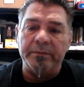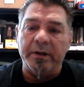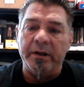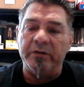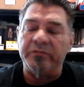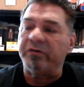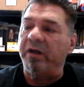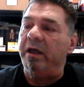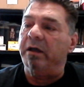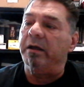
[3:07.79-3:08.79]
It's
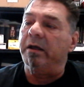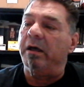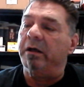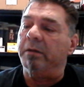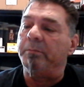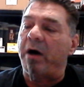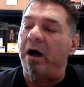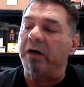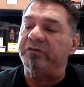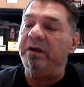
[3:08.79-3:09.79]
an
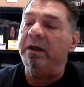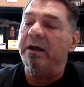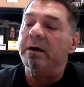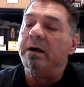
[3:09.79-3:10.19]
epoxy,